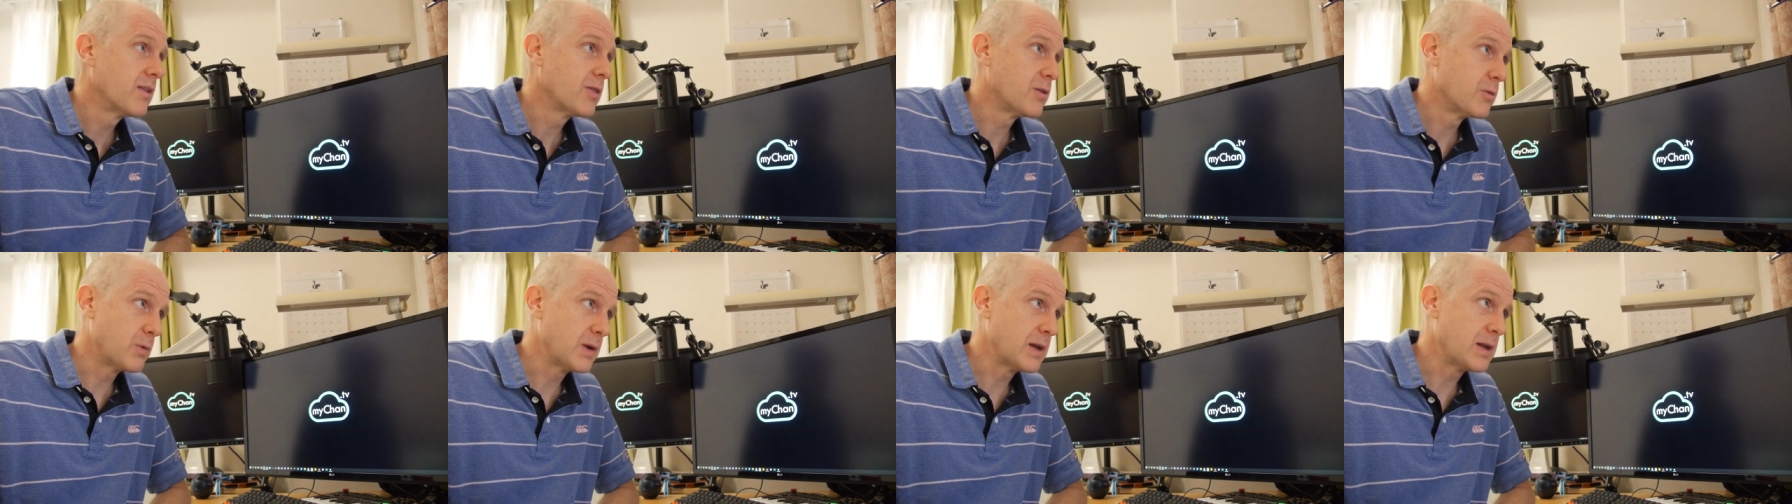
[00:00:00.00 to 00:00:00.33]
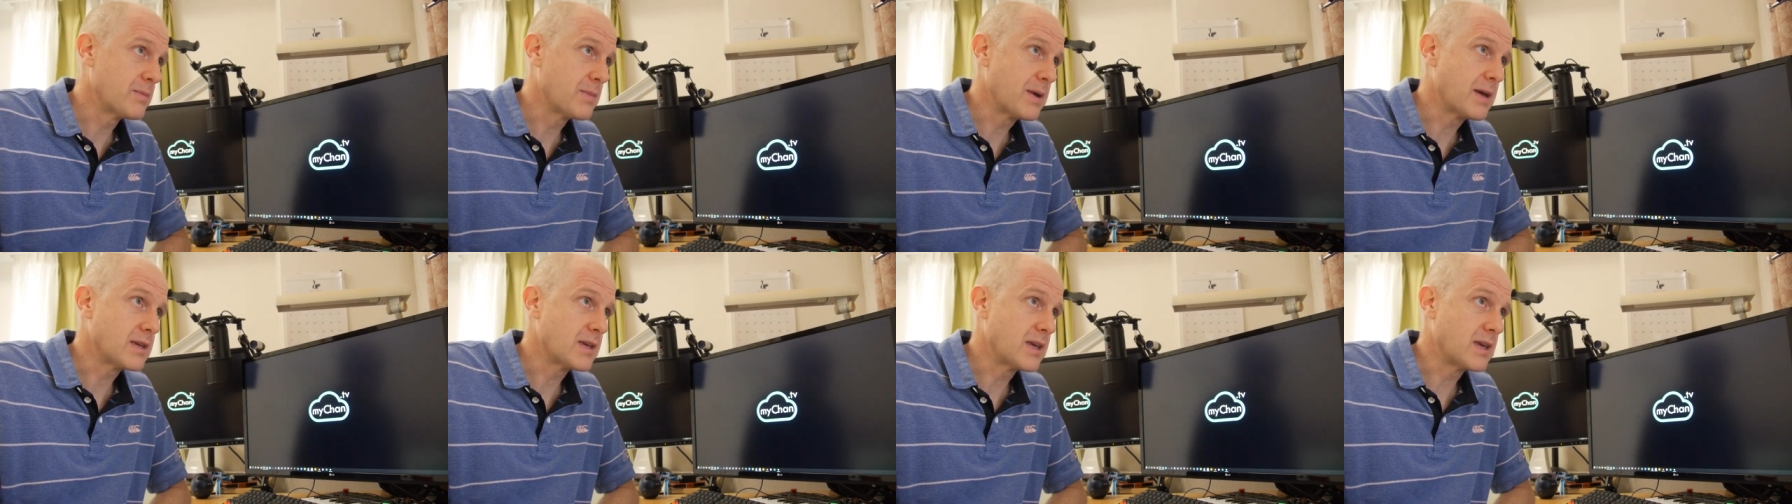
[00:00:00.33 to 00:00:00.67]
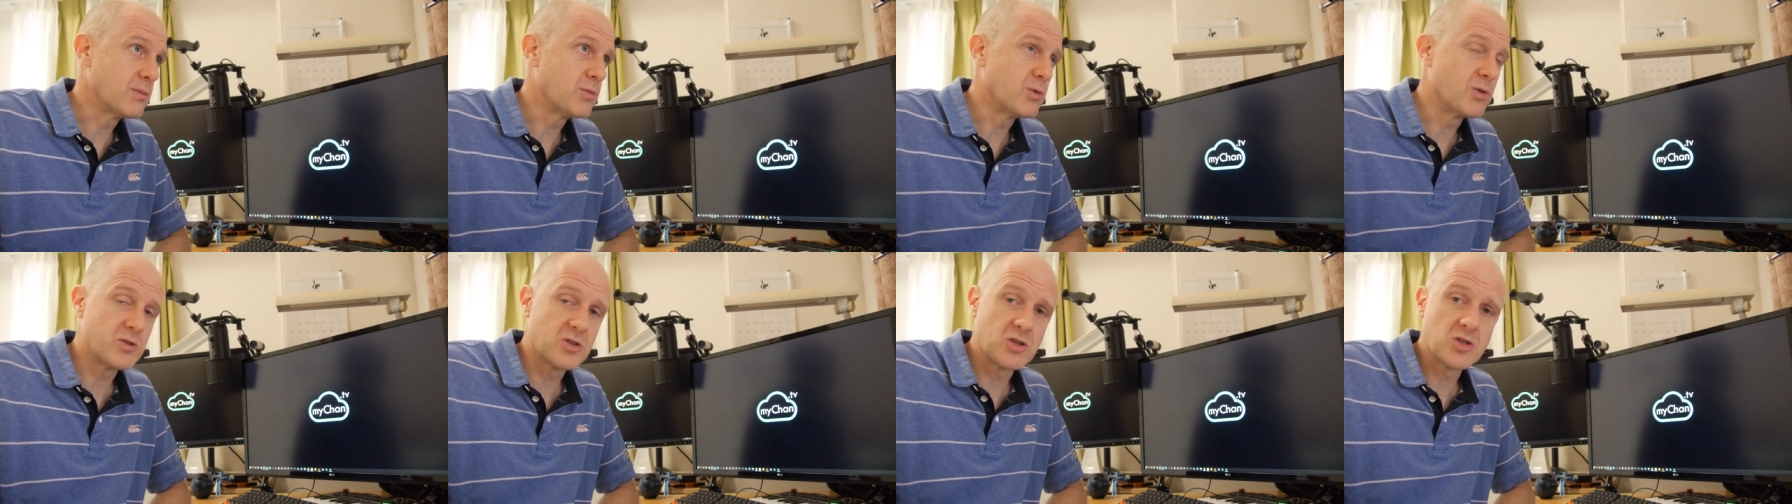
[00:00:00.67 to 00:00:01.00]
The ready-made
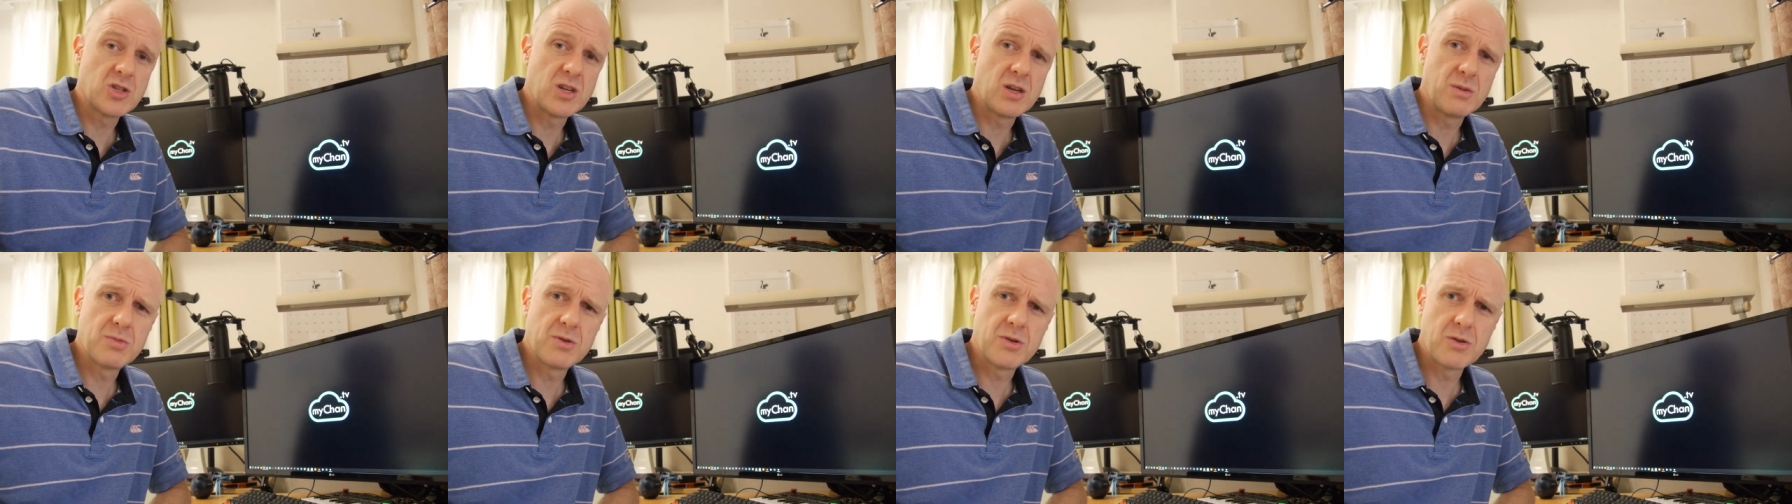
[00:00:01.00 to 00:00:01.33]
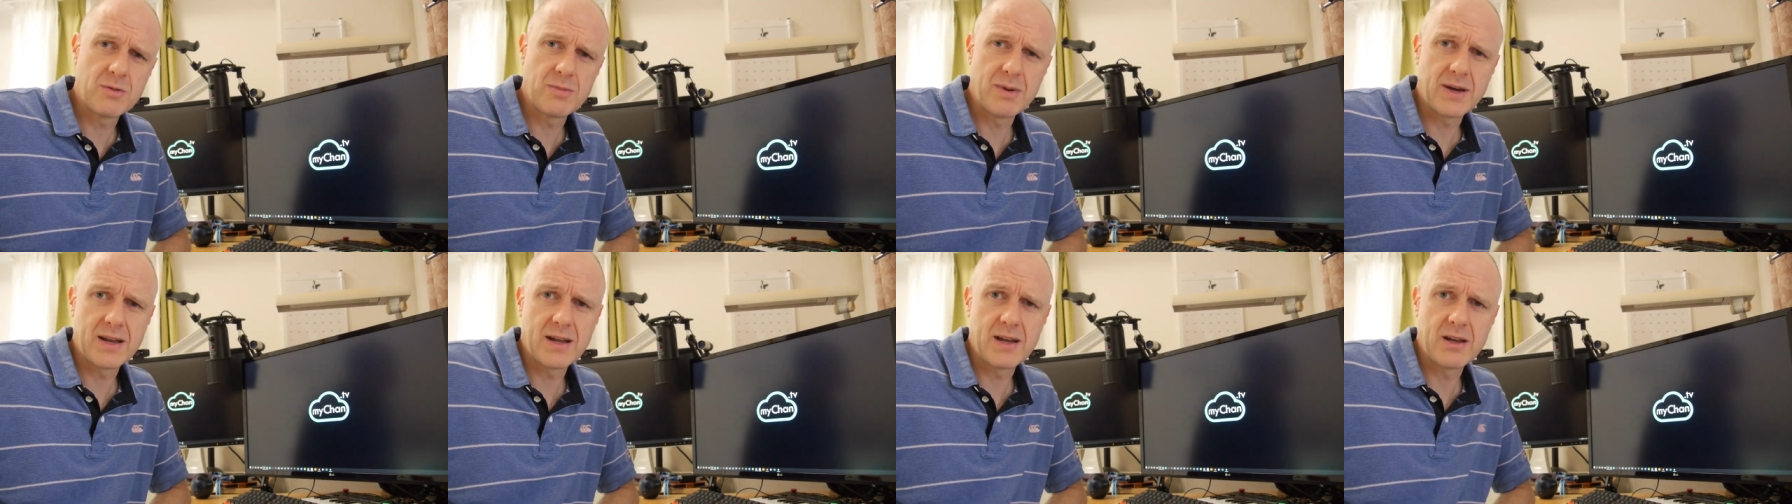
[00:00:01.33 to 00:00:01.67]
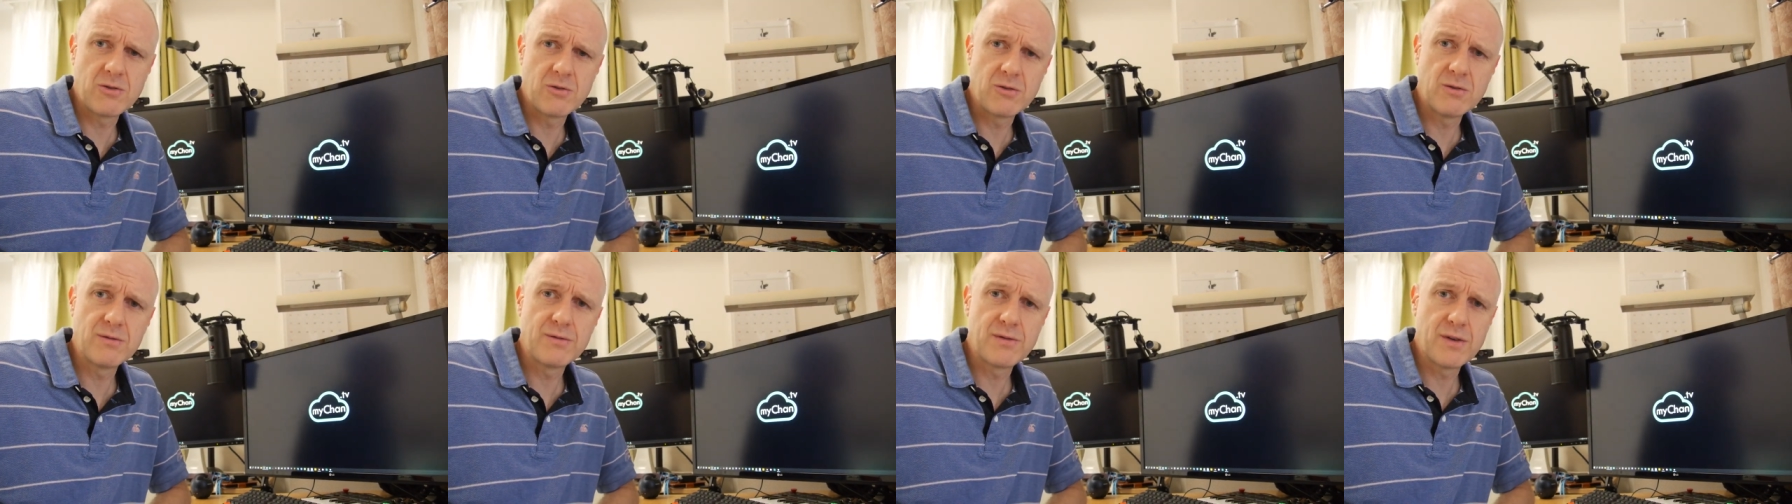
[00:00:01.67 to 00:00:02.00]
keyboards are cheaper. They're about
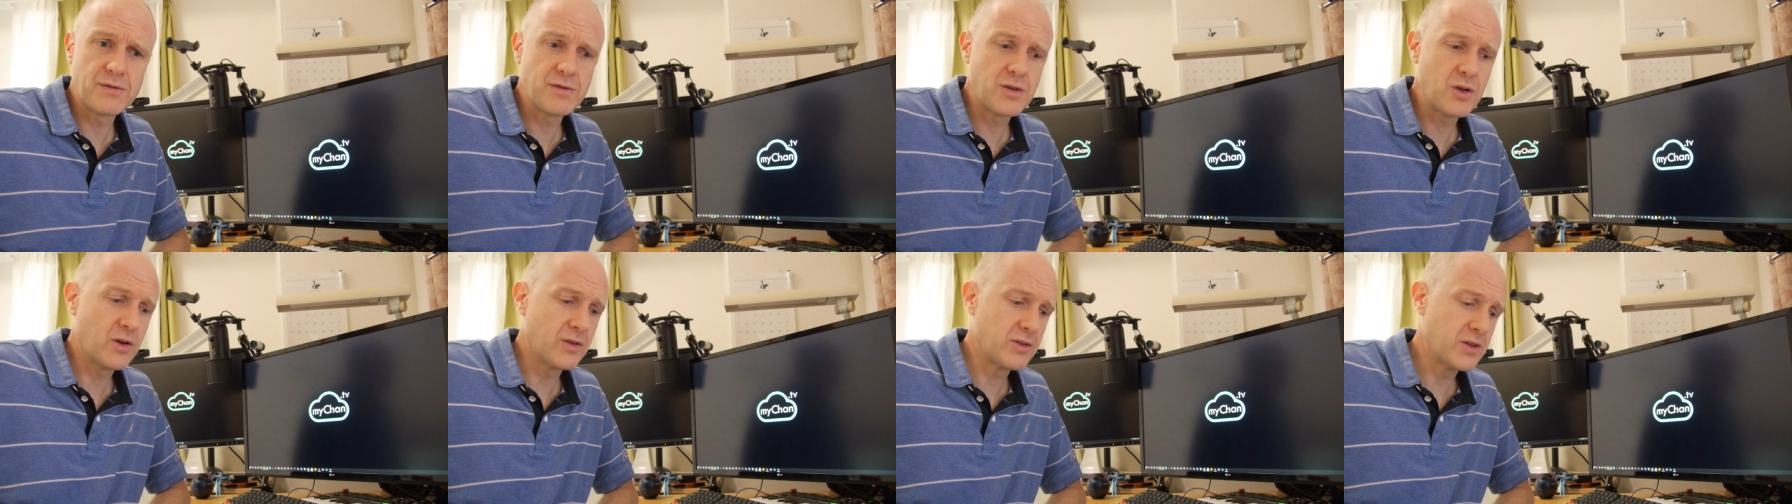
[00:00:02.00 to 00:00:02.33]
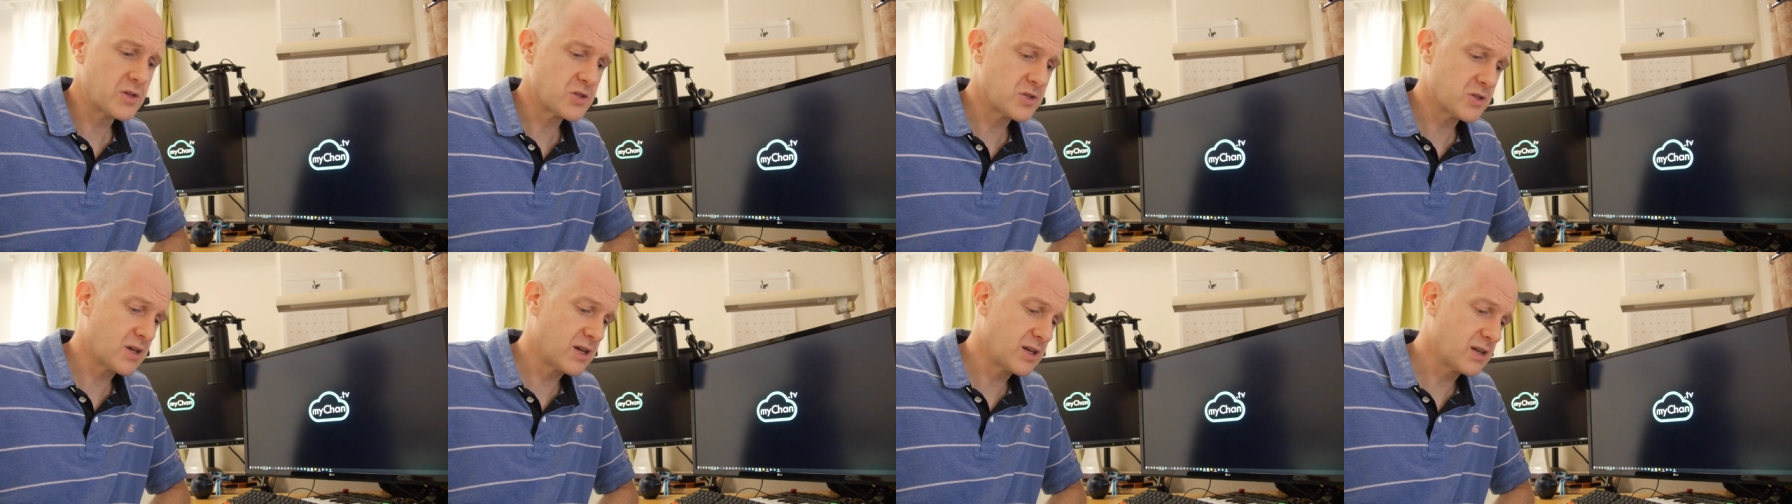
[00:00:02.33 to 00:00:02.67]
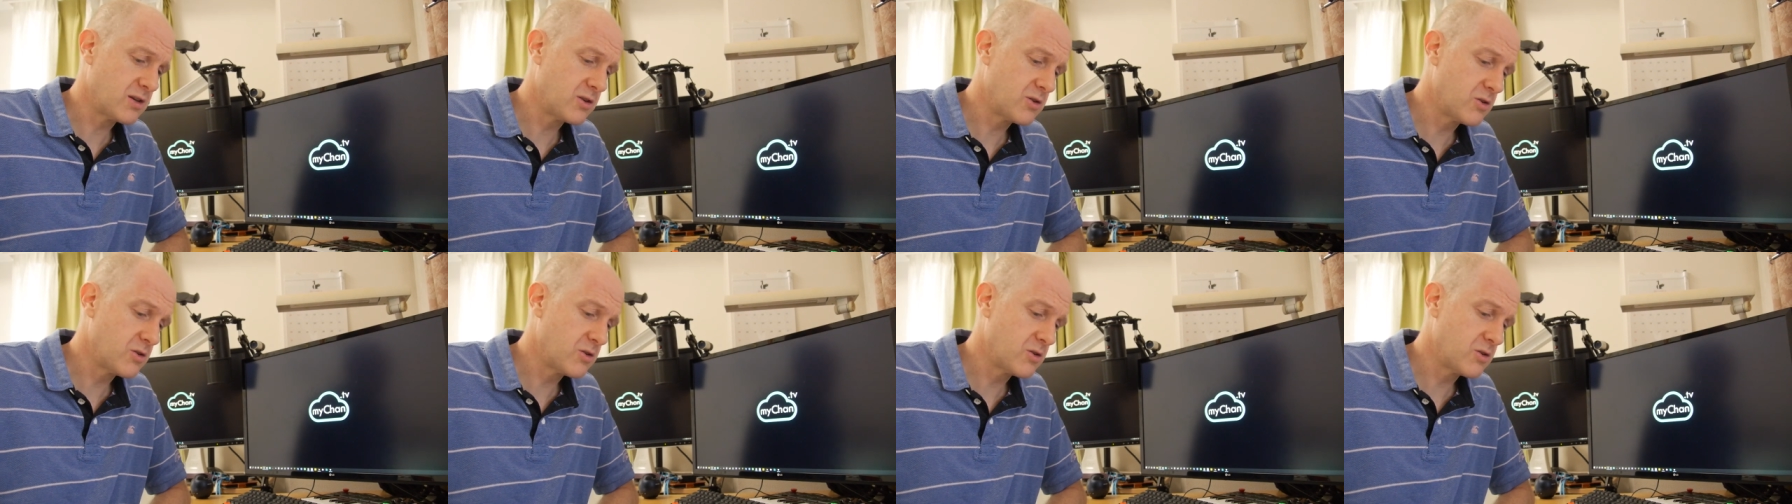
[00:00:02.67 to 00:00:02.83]
$150 on the side.